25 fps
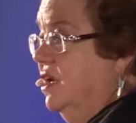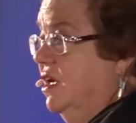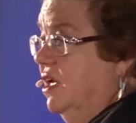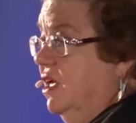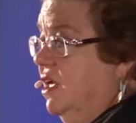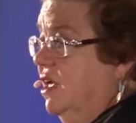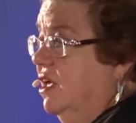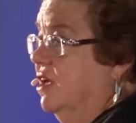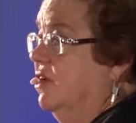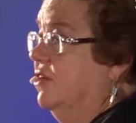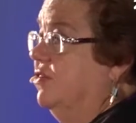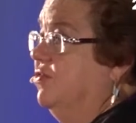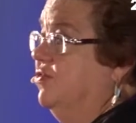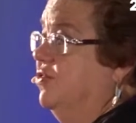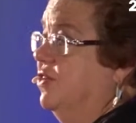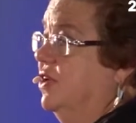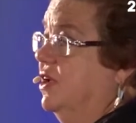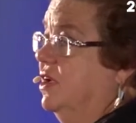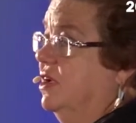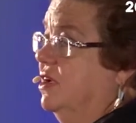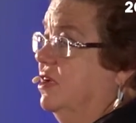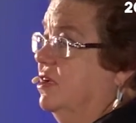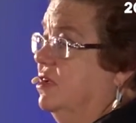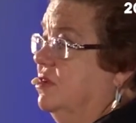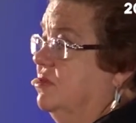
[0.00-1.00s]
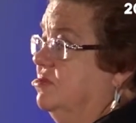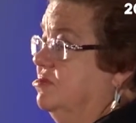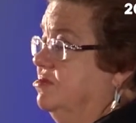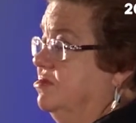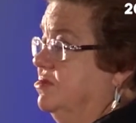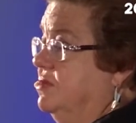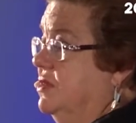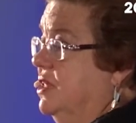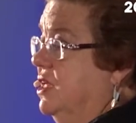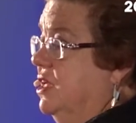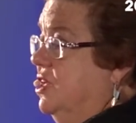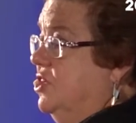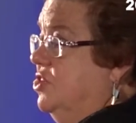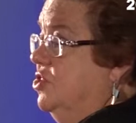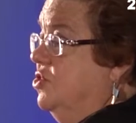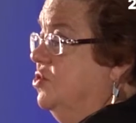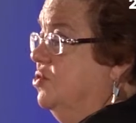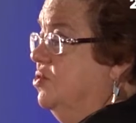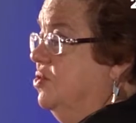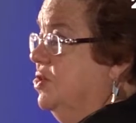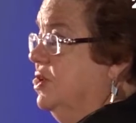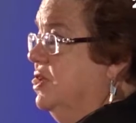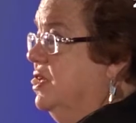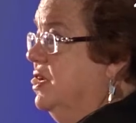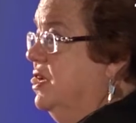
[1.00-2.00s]
If um, you
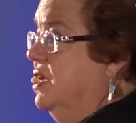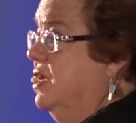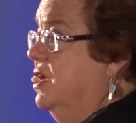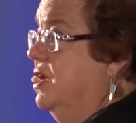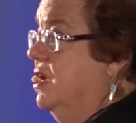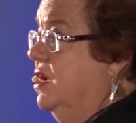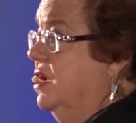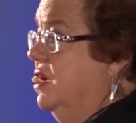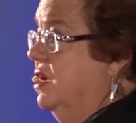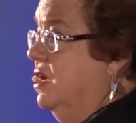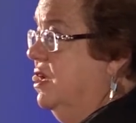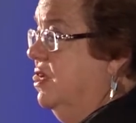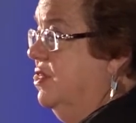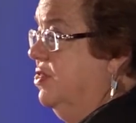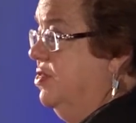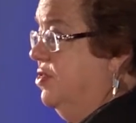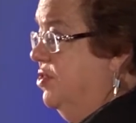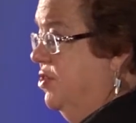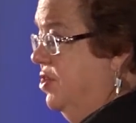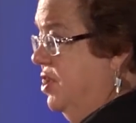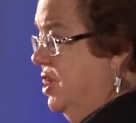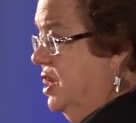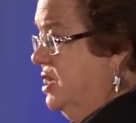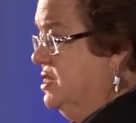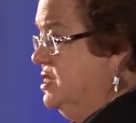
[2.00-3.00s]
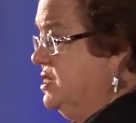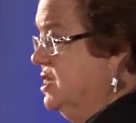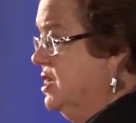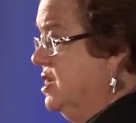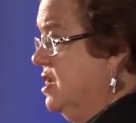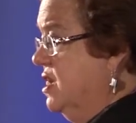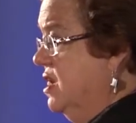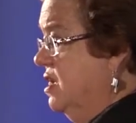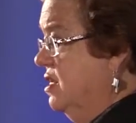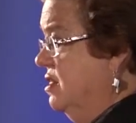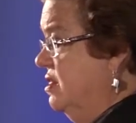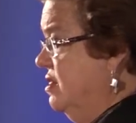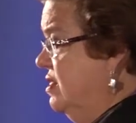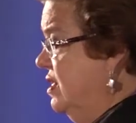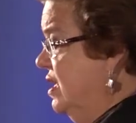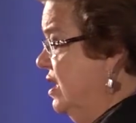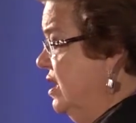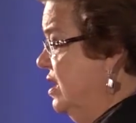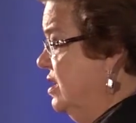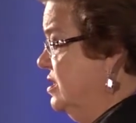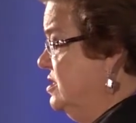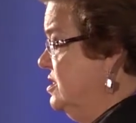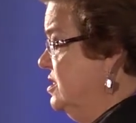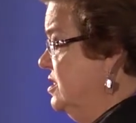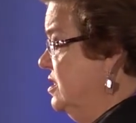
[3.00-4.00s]
really uh, thought
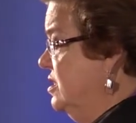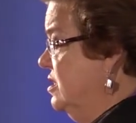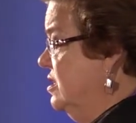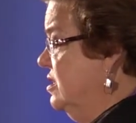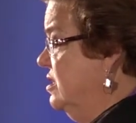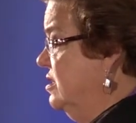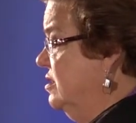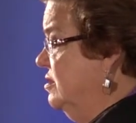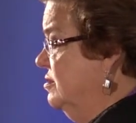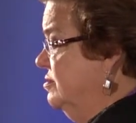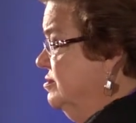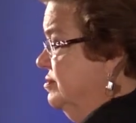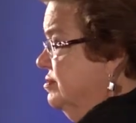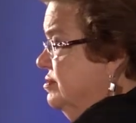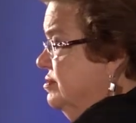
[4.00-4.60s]
that um,